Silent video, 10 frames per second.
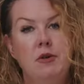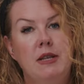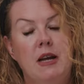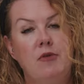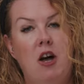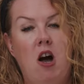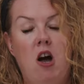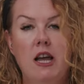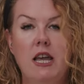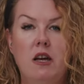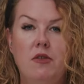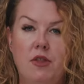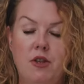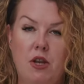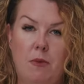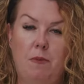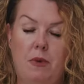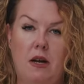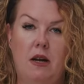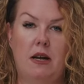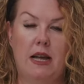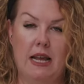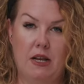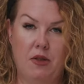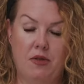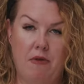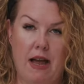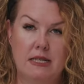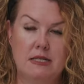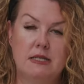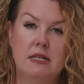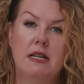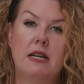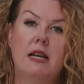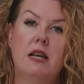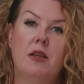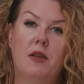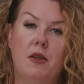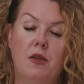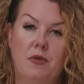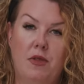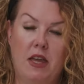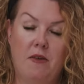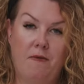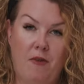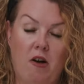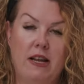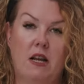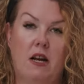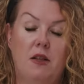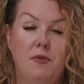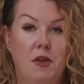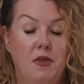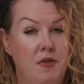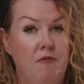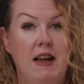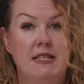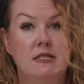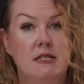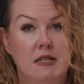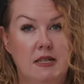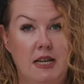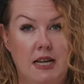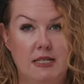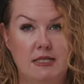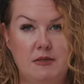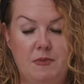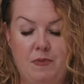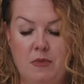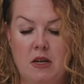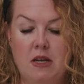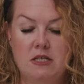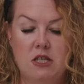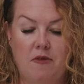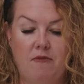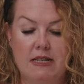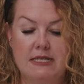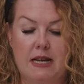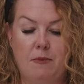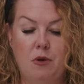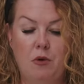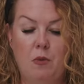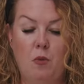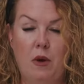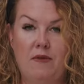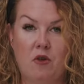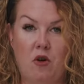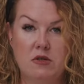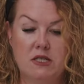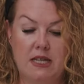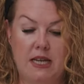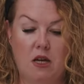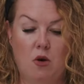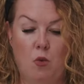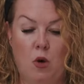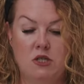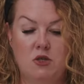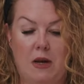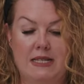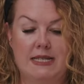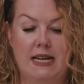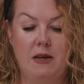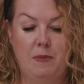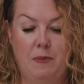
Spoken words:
Now the higher the number in thread, the finer the thread is. So for example, we've got the 120